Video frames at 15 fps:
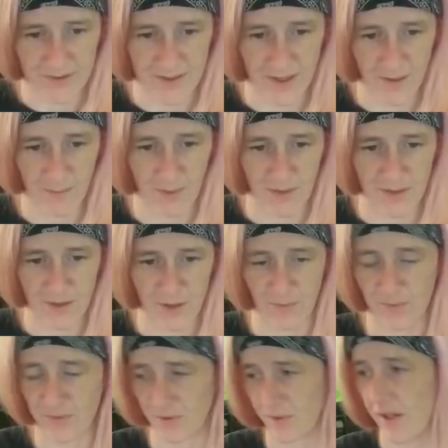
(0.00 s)
that, but he
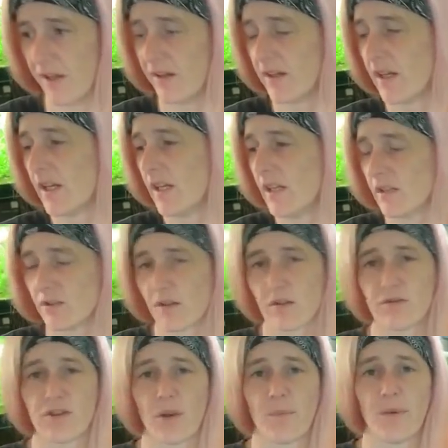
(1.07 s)
jumps around. There's no
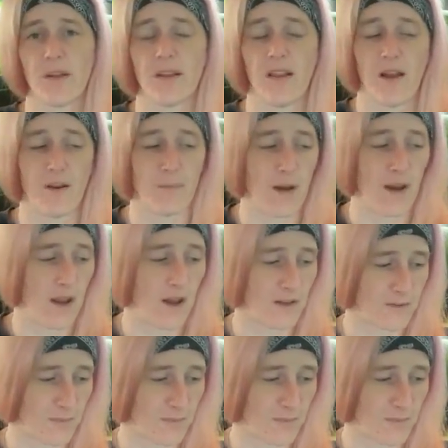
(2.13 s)
jumping allowed in my house.